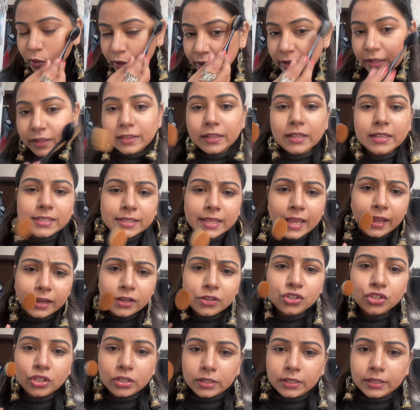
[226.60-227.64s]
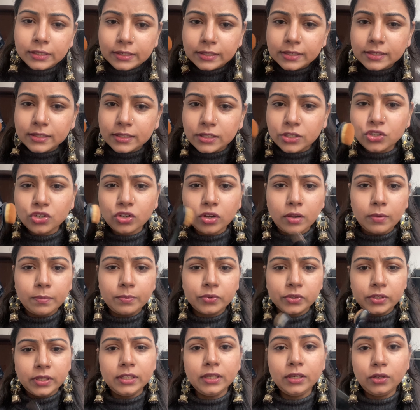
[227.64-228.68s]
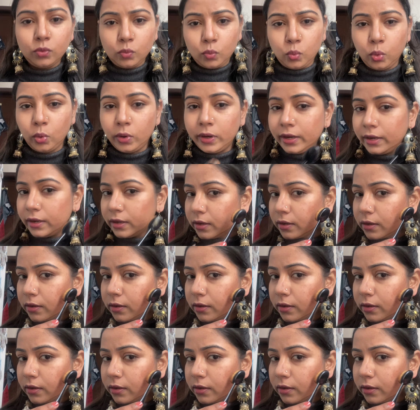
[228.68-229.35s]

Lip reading: This actually does the job really quick.